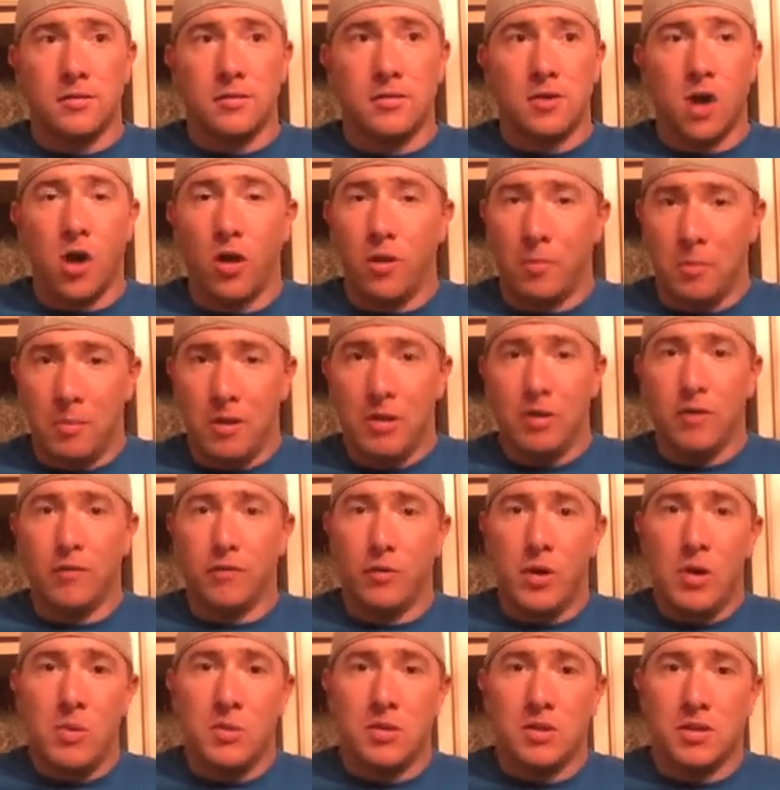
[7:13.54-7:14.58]
call it meal
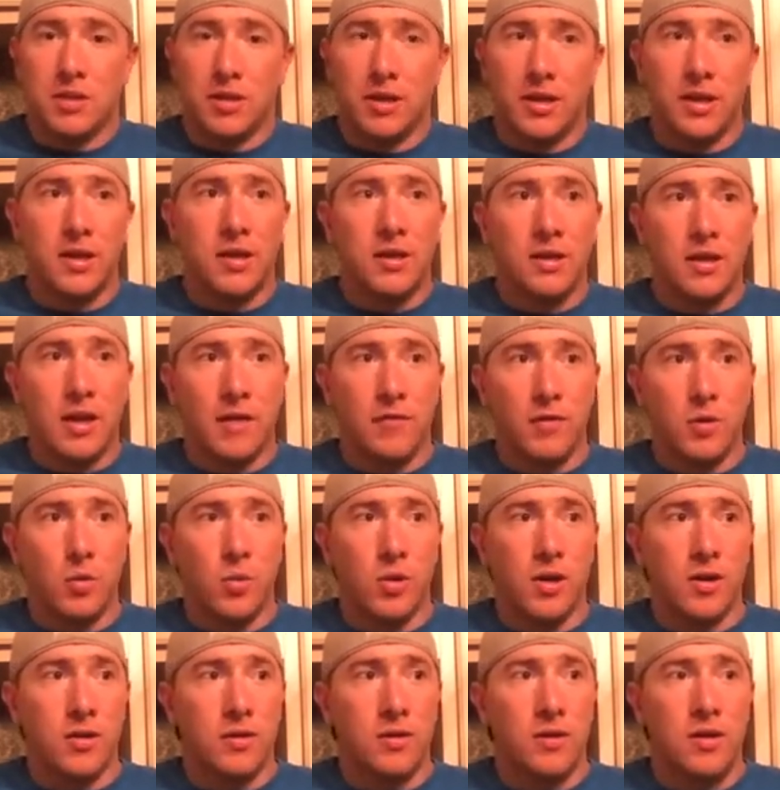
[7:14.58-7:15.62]
frequency, if you
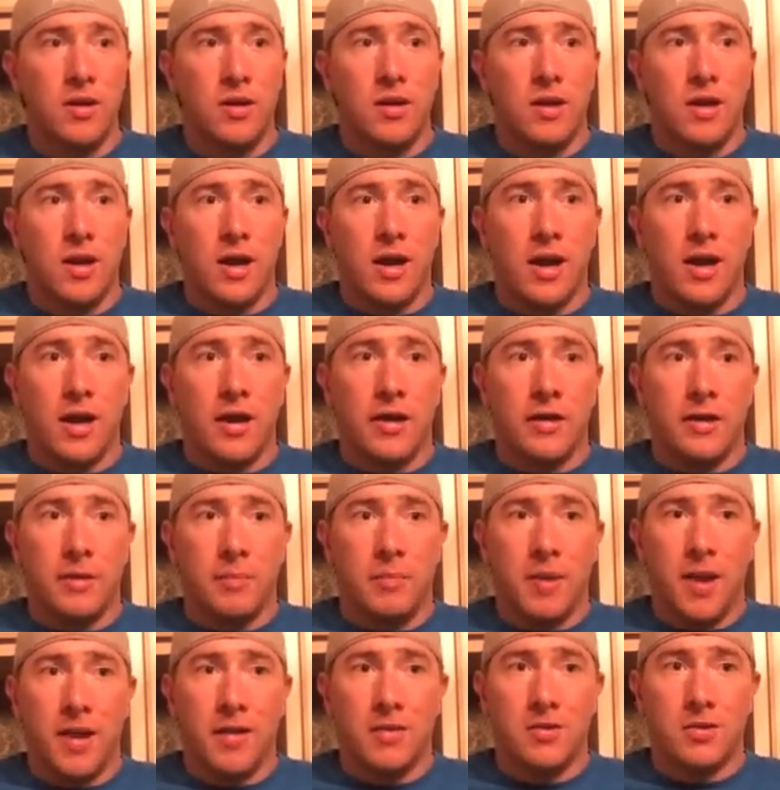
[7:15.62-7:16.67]
will,
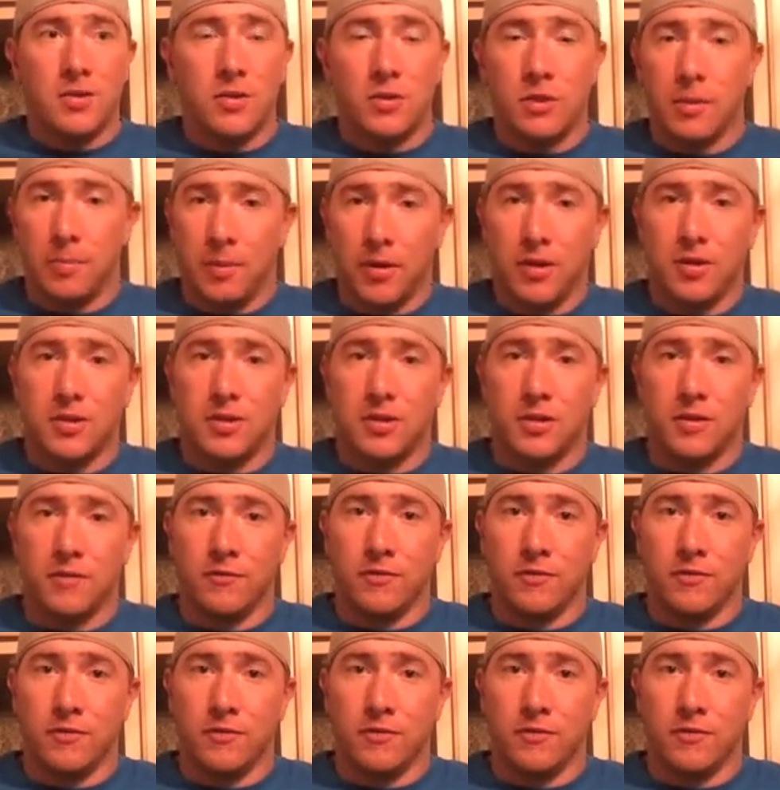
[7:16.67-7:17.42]
depends on the person.